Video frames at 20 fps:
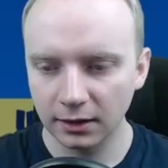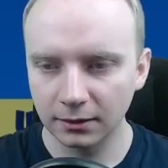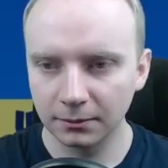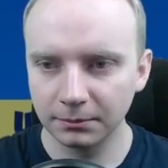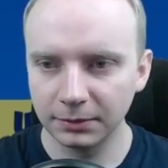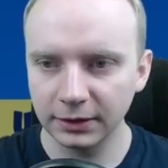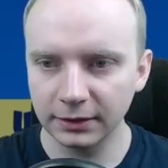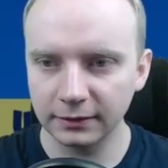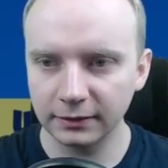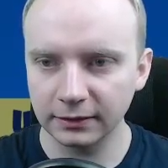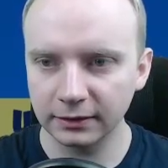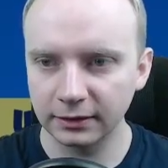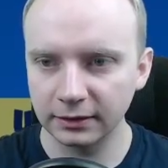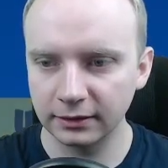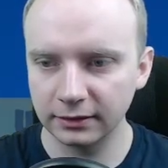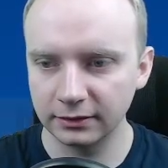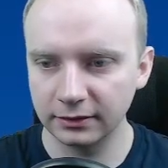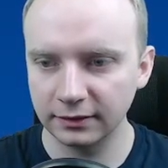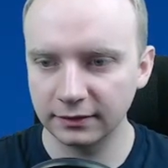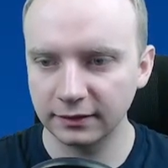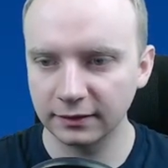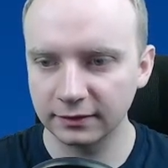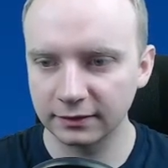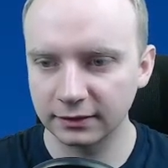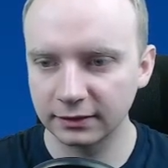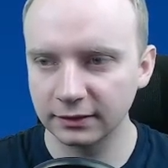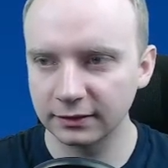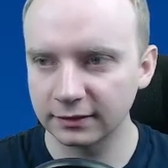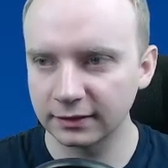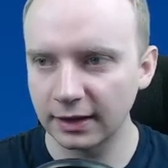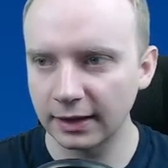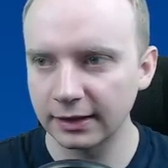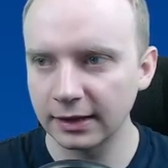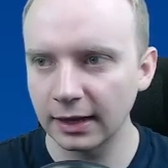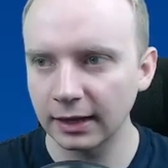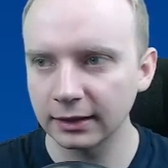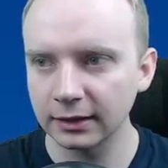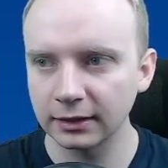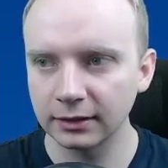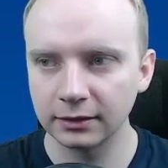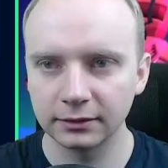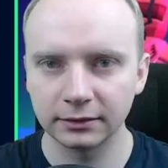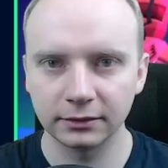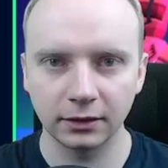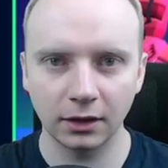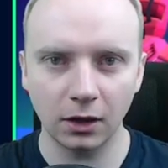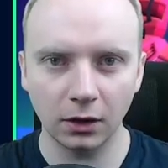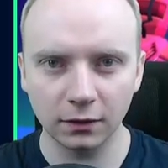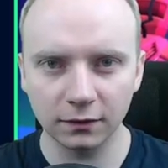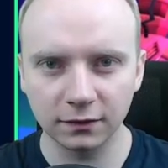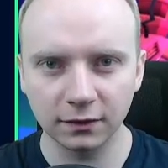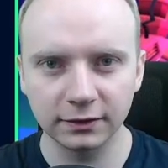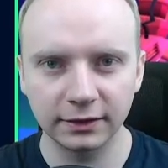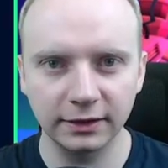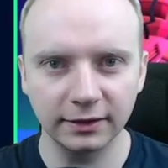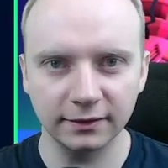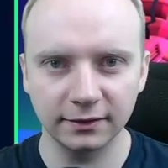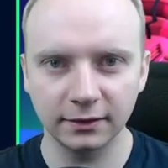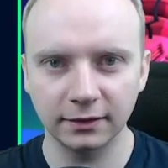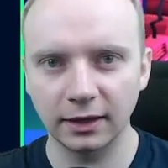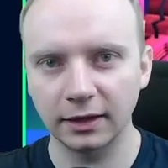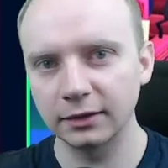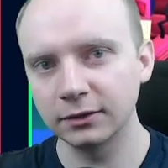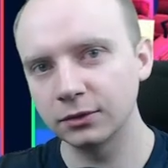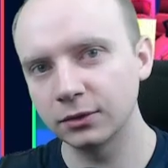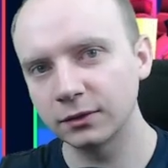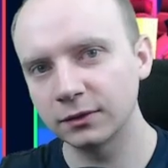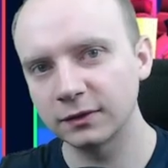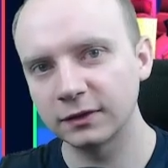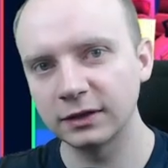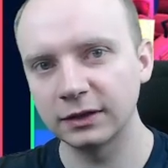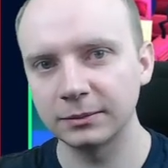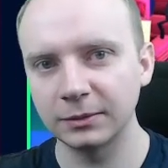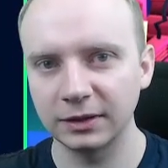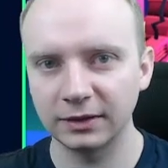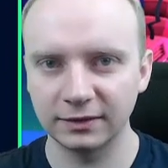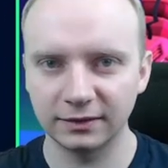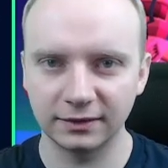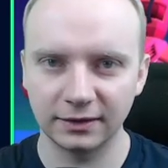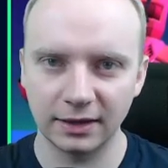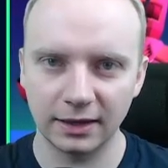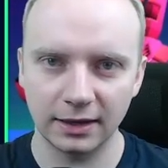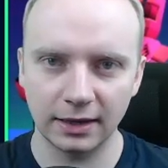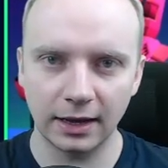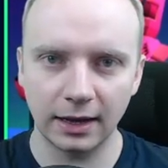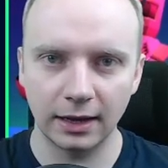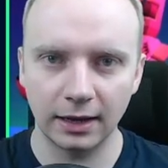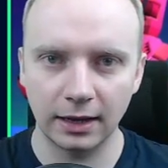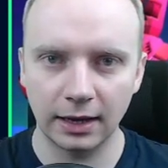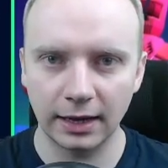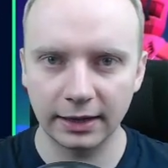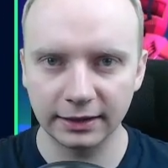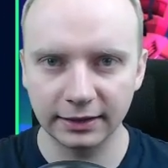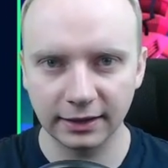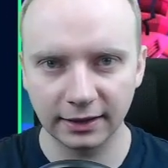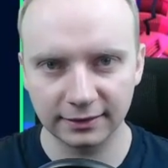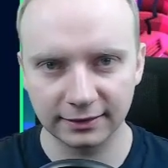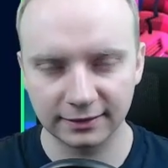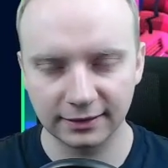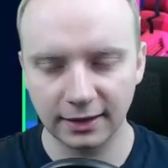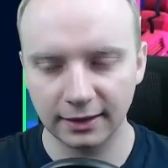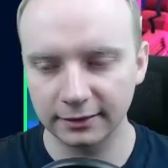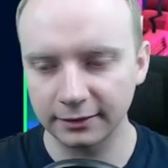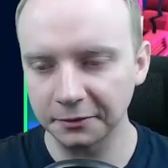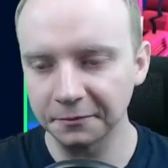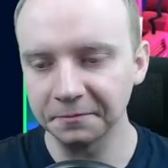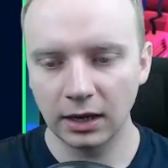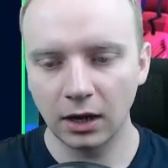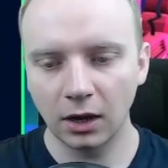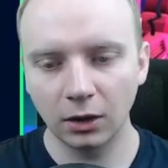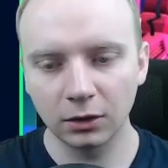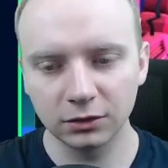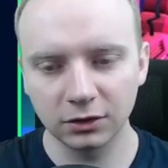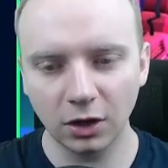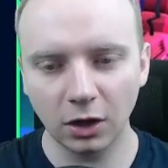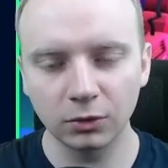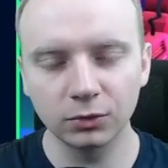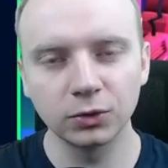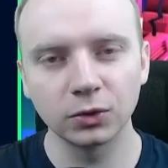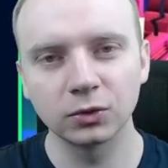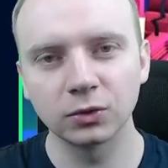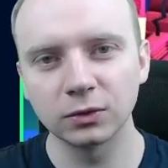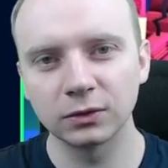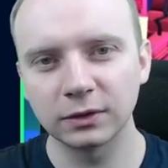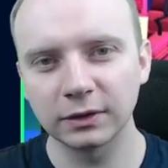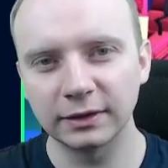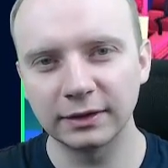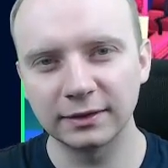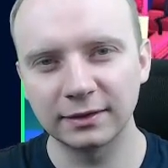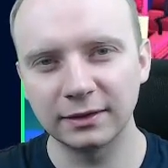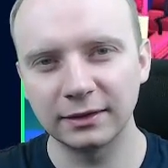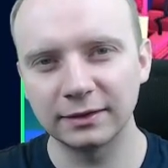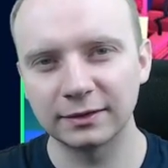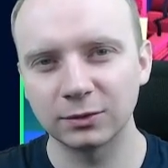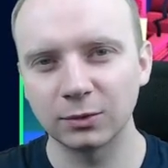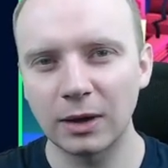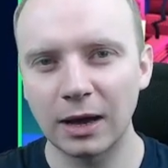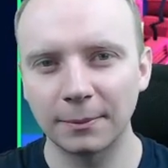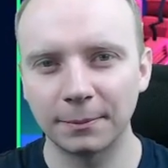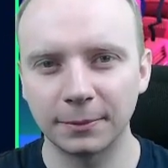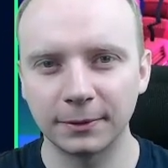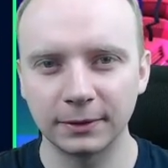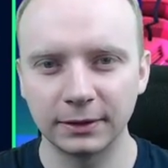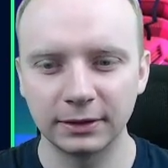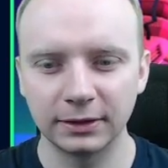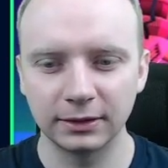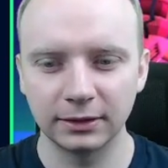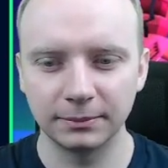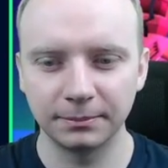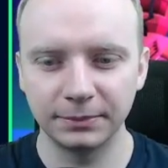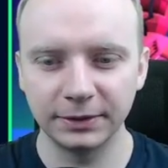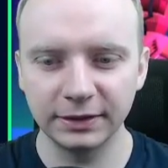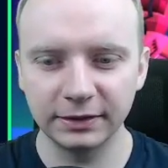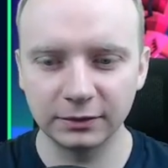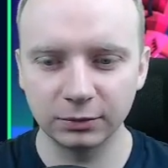Beat, this is his AI. Also the reason I use him is the area stun. Although you could easily swap Beat